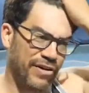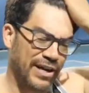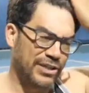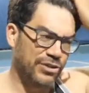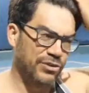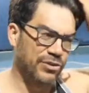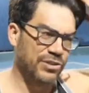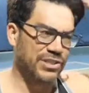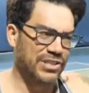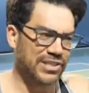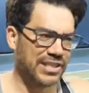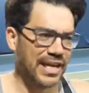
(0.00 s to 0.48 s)
I
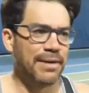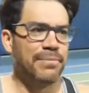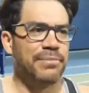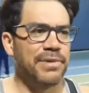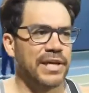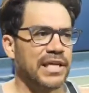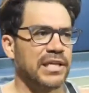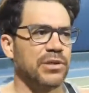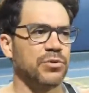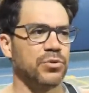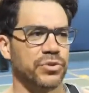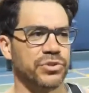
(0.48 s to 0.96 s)
do the same
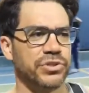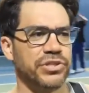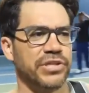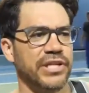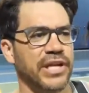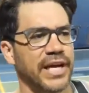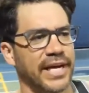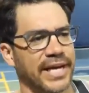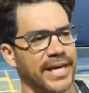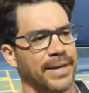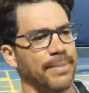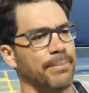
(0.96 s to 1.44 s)
daily
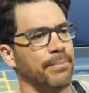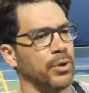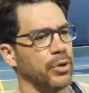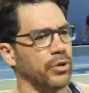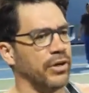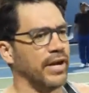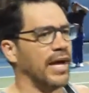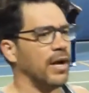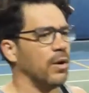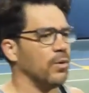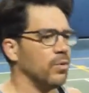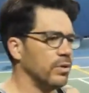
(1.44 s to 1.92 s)
routine, I get
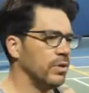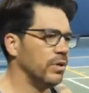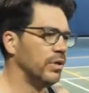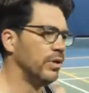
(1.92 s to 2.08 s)
burnout.